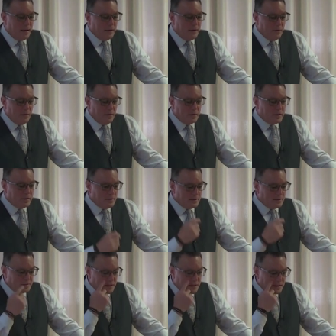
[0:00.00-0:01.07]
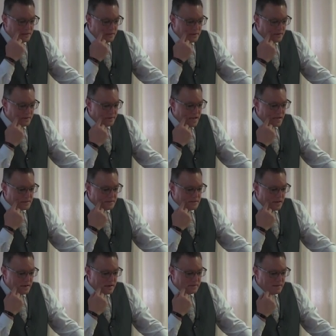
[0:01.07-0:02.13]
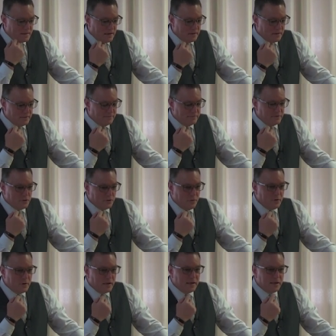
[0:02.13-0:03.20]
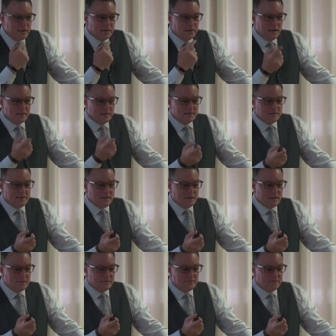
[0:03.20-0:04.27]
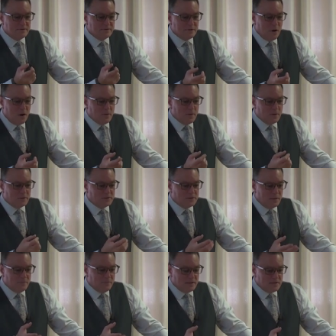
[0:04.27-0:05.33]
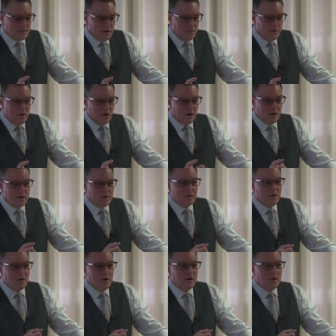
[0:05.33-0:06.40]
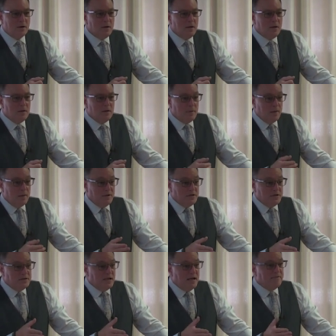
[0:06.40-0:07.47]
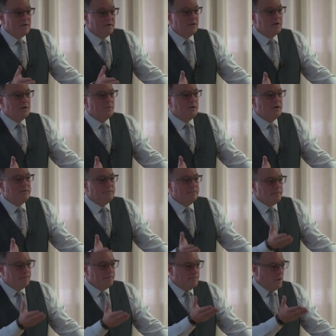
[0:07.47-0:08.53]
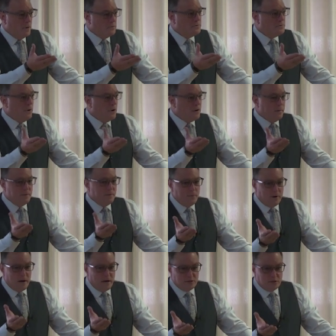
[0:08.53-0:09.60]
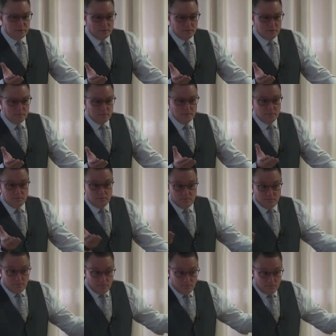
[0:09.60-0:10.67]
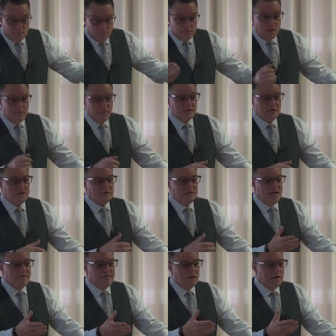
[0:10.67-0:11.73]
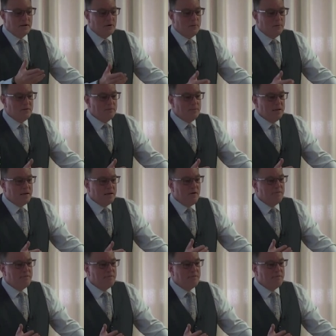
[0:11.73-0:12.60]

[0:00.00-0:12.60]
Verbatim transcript: and you look and you see that's not a tear of joy. That's a tear of sorrow. Something's going on in her heart. Maybe she's having a little bit of postpartum depression. Maybe she's having a little bit of being